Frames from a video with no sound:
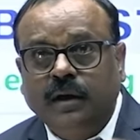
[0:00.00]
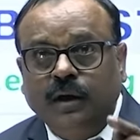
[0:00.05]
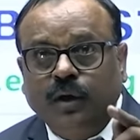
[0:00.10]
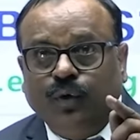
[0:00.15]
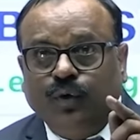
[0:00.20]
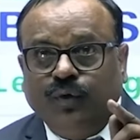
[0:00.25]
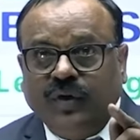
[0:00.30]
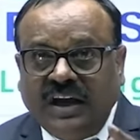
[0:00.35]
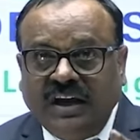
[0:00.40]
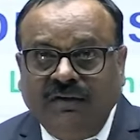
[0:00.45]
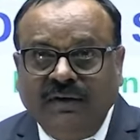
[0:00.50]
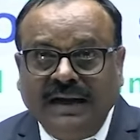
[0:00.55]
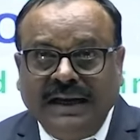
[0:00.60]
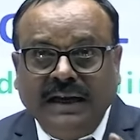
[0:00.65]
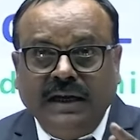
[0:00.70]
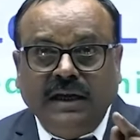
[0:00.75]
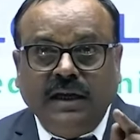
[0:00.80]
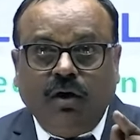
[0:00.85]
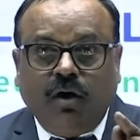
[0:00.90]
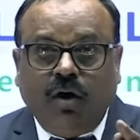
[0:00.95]
We
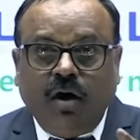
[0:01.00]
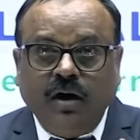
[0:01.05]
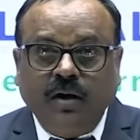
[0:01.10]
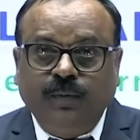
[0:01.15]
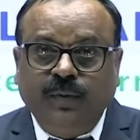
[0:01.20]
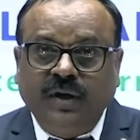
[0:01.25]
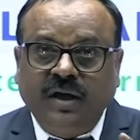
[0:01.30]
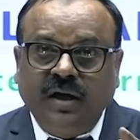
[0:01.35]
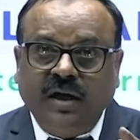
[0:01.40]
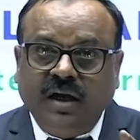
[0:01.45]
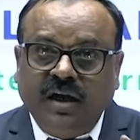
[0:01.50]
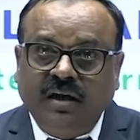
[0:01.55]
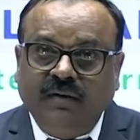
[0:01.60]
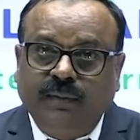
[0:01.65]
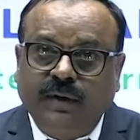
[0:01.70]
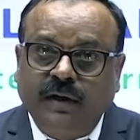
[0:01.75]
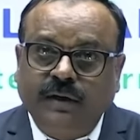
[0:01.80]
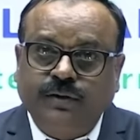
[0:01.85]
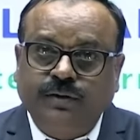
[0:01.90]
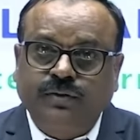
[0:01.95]
will not be
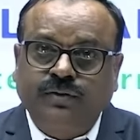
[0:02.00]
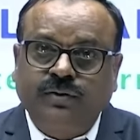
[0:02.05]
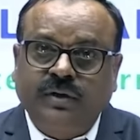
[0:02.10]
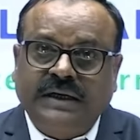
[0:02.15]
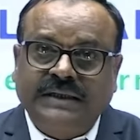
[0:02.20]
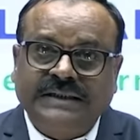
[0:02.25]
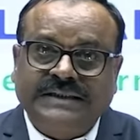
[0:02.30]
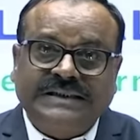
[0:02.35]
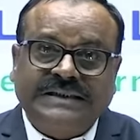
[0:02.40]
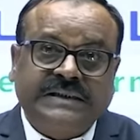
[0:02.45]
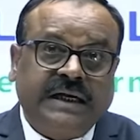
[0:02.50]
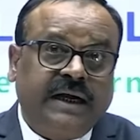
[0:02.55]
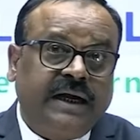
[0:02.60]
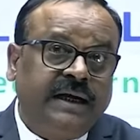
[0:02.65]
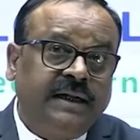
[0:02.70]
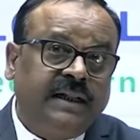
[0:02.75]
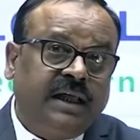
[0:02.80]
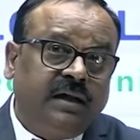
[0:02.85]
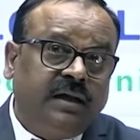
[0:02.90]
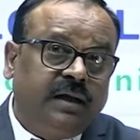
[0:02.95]
able to
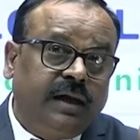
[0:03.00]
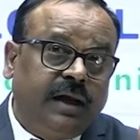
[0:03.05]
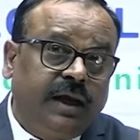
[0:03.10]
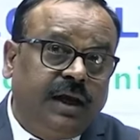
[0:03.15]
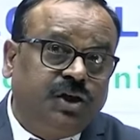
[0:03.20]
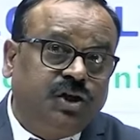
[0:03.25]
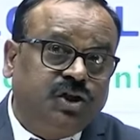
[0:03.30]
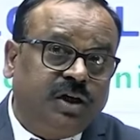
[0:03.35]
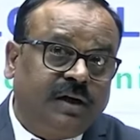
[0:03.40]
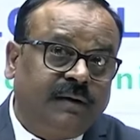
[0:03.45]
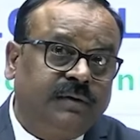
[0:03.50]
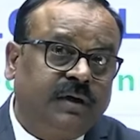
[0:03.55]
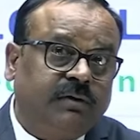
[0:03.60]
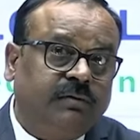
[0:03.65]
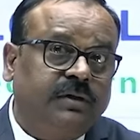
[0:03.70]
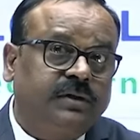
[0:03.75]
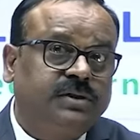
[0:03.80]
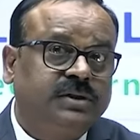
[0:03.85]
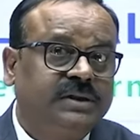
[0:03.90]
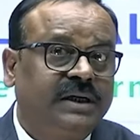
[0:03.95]
understand the nature of the
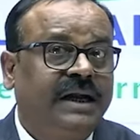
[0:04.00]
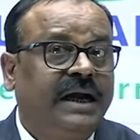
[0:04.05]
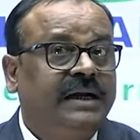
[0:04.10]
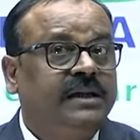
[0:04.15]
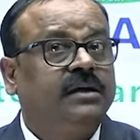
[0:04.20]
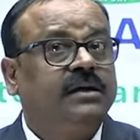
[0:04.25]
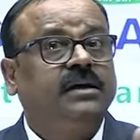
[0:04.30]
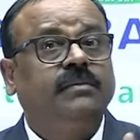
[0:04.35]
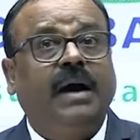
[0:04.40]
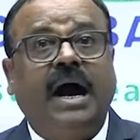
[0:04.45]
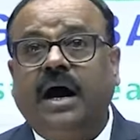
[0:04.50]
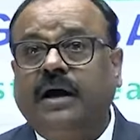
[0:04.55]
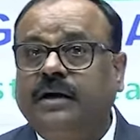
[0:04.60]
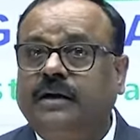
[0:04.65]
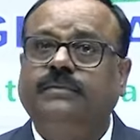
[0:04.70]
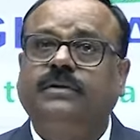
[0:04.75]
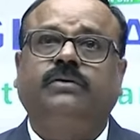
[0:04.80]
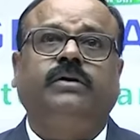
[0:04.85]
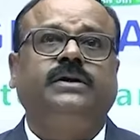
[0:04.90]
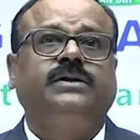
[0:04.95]
question and the demand
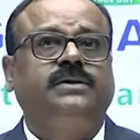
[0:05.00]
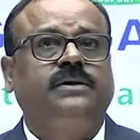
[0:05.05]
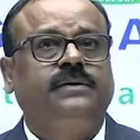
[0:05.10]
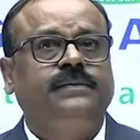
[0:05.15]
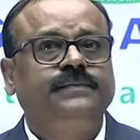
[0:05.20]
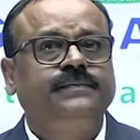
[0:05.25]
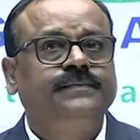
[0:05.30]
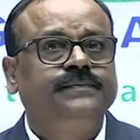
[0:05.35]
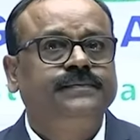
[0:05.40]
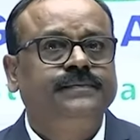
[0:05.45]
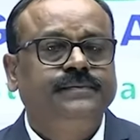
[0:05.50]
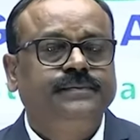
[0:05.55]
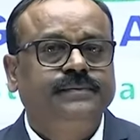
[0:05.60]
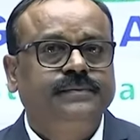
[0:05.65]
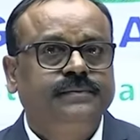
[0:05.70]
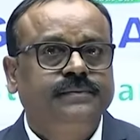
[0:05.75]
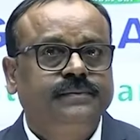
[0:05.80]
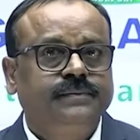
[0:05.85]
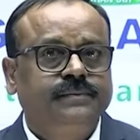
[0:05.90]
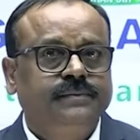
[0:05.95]
of the question.
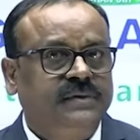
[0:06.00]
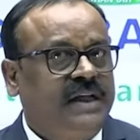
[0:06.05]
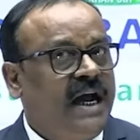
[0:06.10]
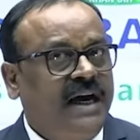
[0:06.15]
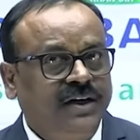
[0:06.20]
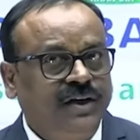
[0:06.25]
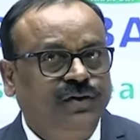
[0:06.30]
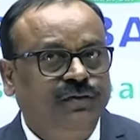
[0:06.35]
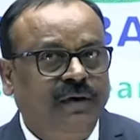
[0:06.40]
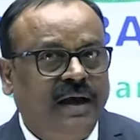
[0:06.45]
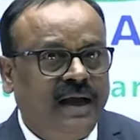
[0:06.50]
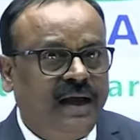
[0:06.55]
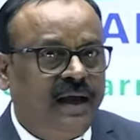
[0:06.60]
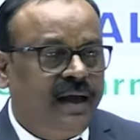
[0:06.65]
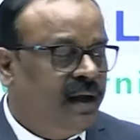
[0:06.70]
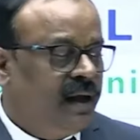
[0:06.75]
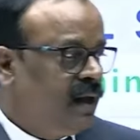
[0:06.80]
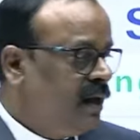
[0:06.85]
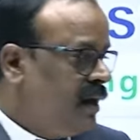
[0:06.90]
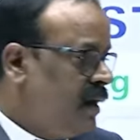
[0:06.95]
That is why
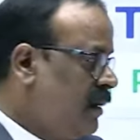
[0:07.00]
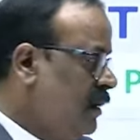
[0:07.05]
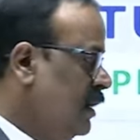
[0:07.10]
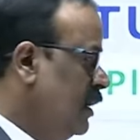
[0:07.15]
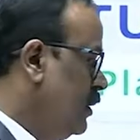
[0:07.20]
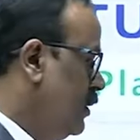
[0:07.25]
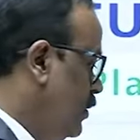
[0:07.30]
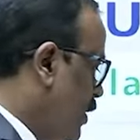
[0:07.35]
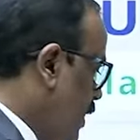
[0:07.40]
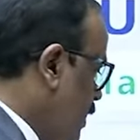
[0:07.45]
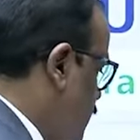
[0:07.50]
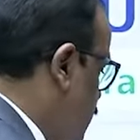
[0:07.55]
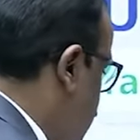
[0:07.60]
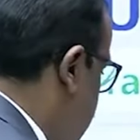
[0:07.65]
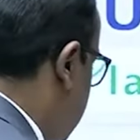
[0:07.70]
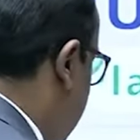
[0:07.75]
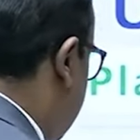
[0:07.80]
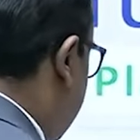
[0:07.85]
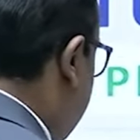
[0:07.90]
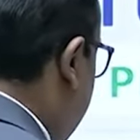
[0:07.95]
this